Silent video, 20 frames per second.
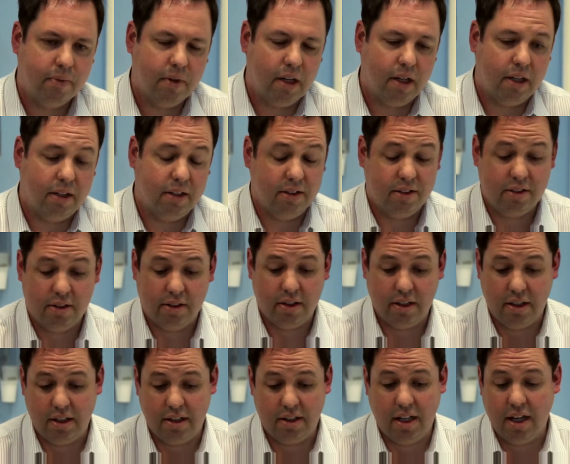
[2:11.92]
And
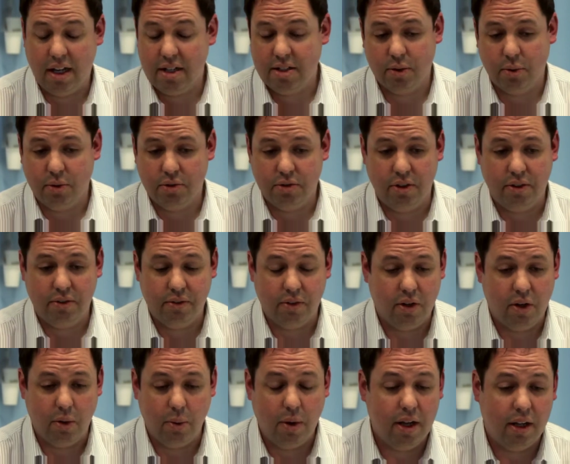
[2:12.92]
the article was written
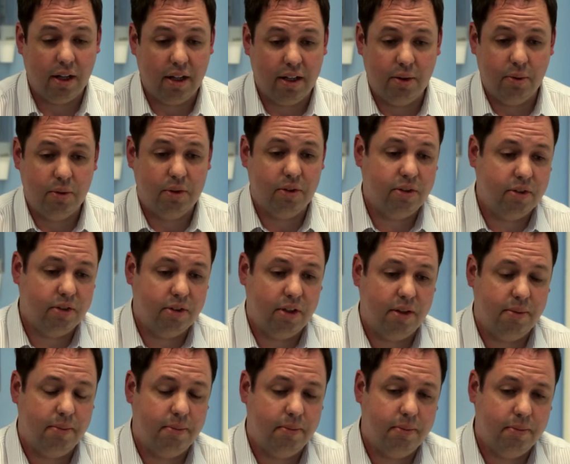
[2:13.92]
very well, and it was
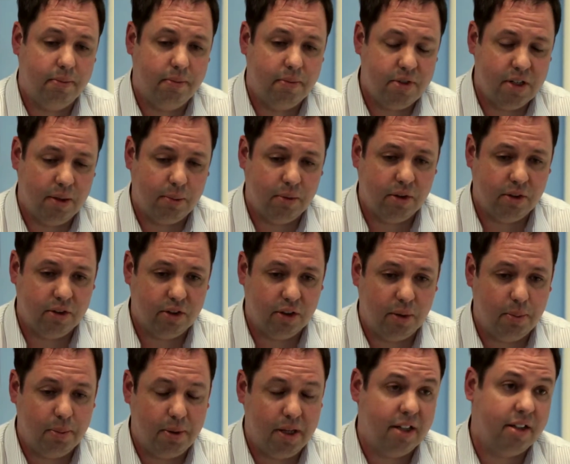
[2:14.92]
a chap called
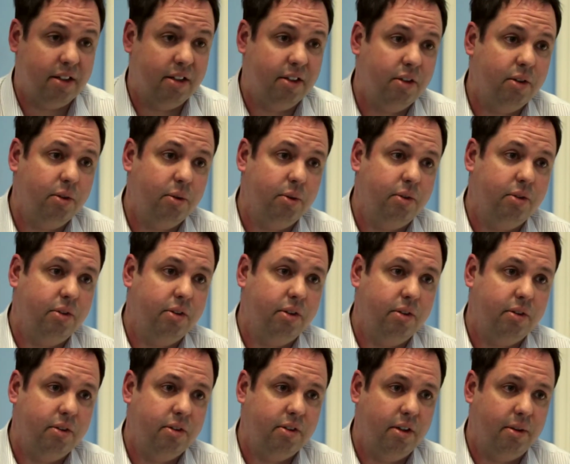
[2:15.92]
Dougie Payton, who was
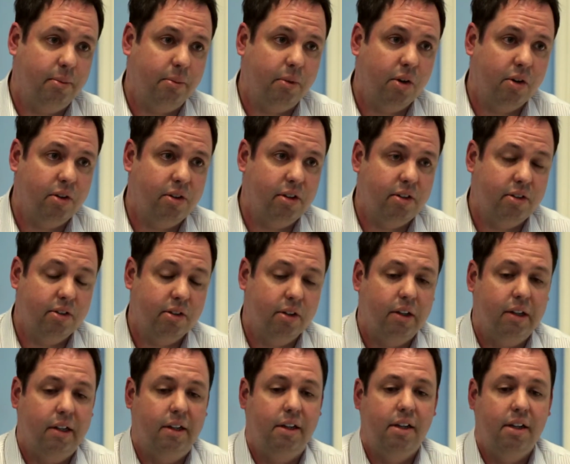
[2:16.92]
at Condies,
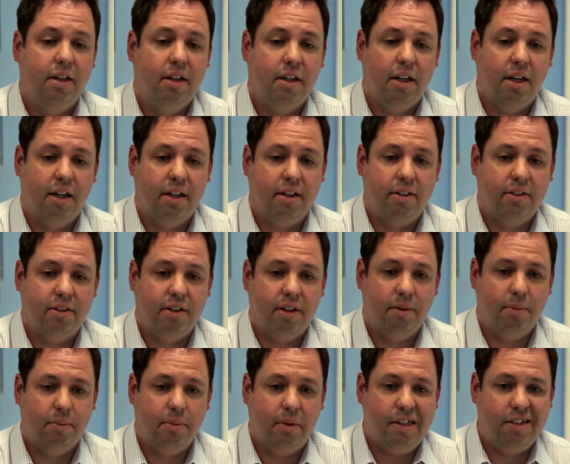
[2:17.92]
and
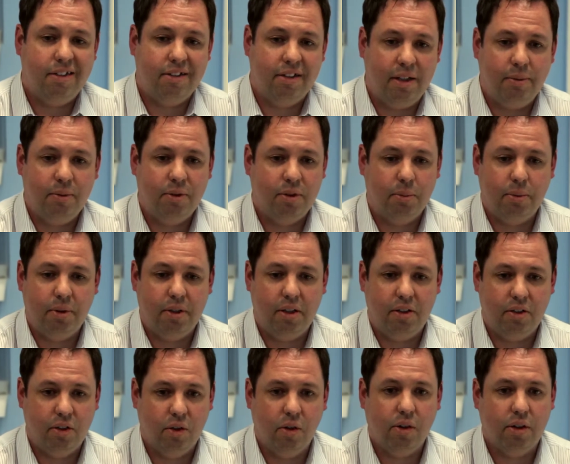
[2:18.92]
he seemed to
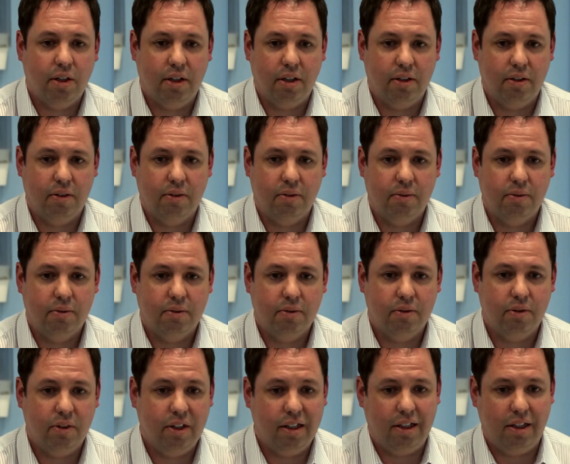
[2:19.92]
be talking
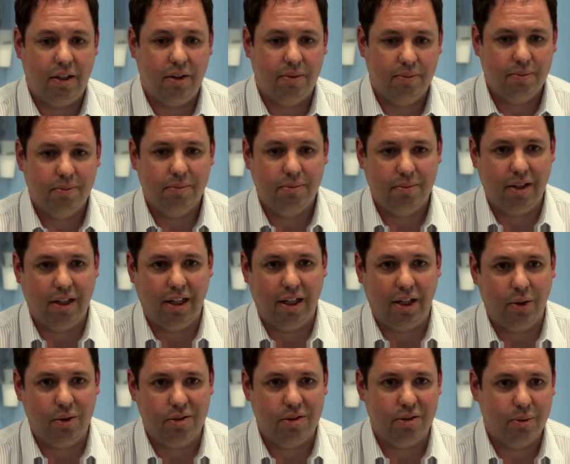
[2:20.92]
really the
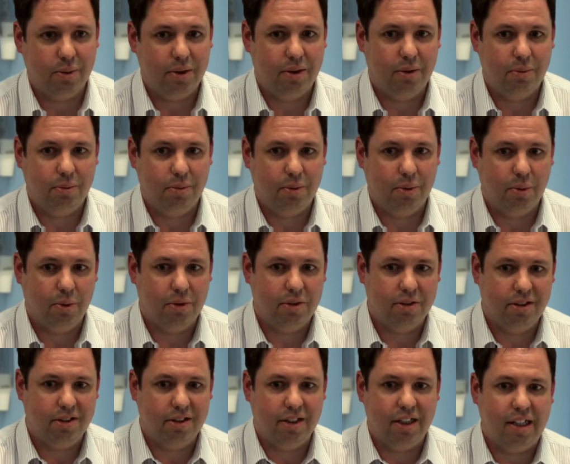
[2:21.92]
language that we were
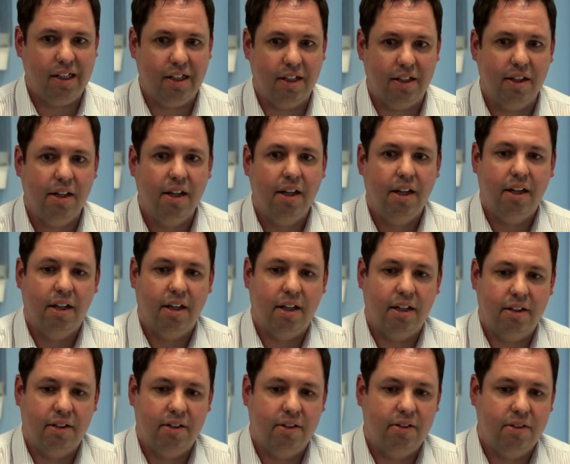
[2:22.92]
wanting to hear,
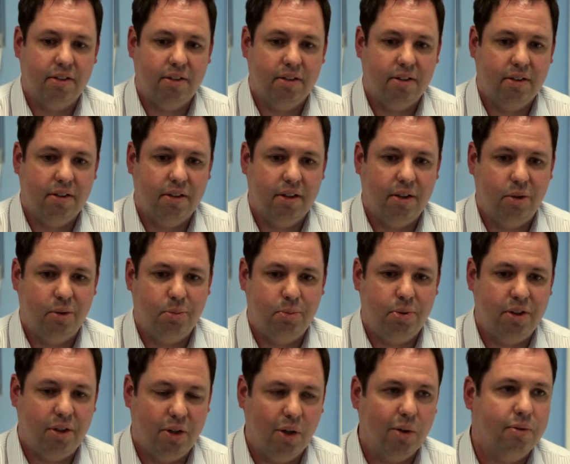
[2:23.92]
and it was
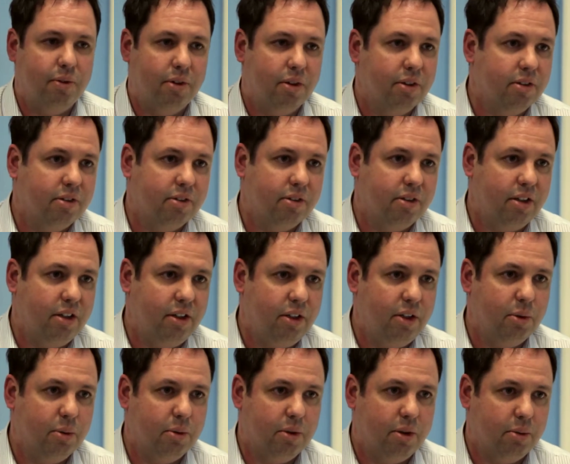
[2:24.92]
pretty obvious that he
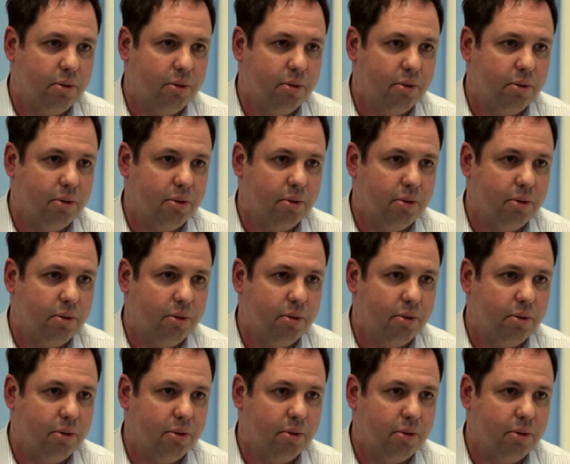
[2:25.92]
knew